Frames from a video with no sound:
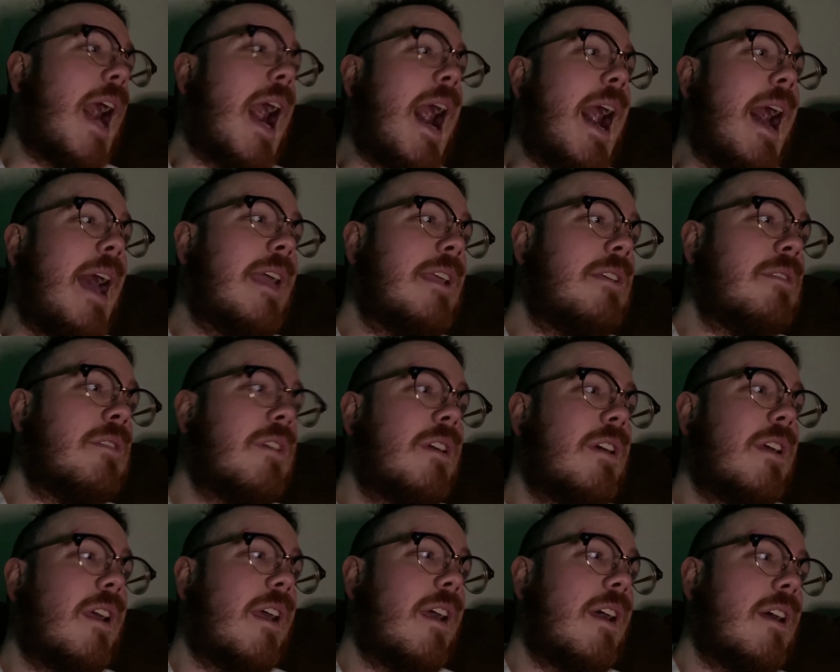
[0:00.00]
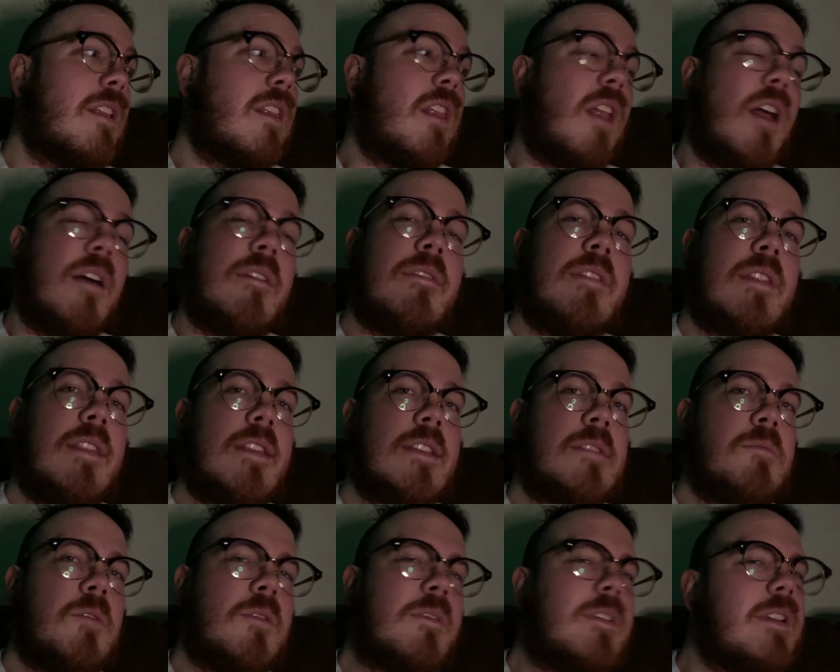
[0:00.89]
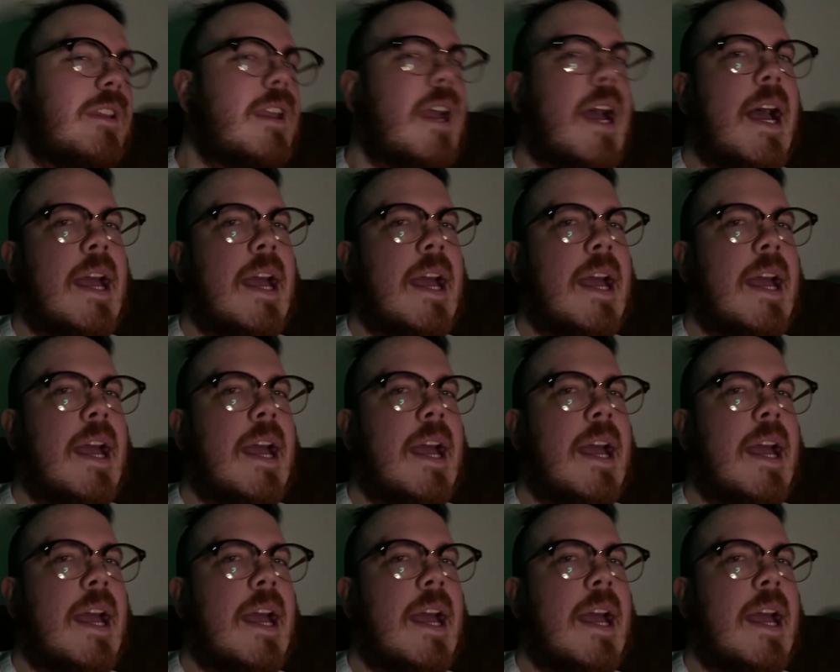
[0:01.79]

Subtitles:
I loved this movie.